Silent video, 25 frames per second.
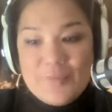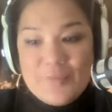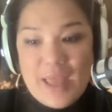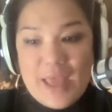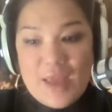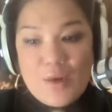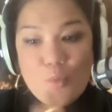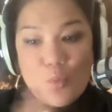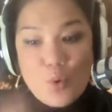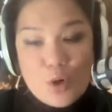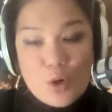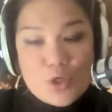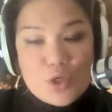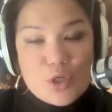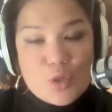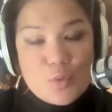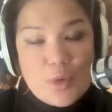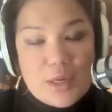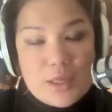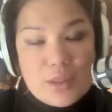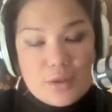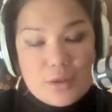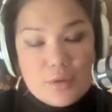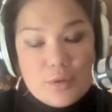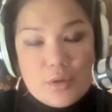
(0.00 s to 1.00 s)
and worked your
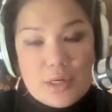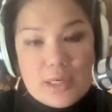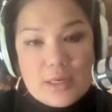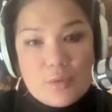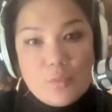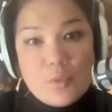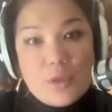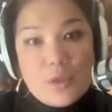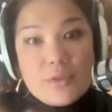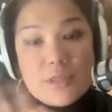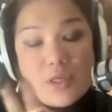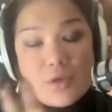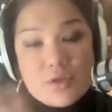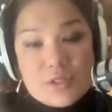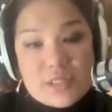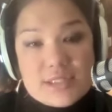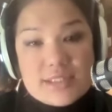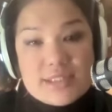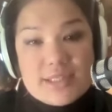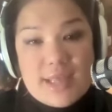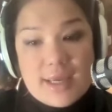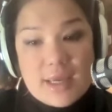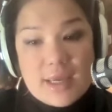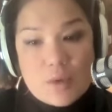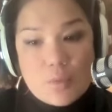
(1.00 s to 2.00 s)
way through it." But there's a
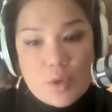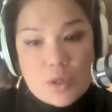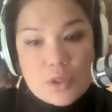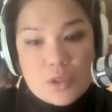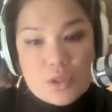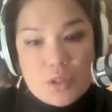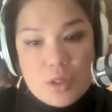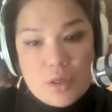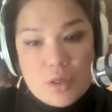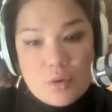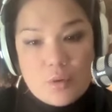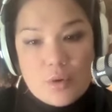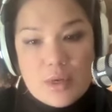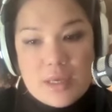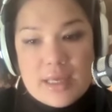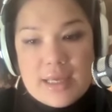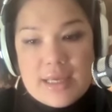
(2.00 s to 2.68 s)
second one too.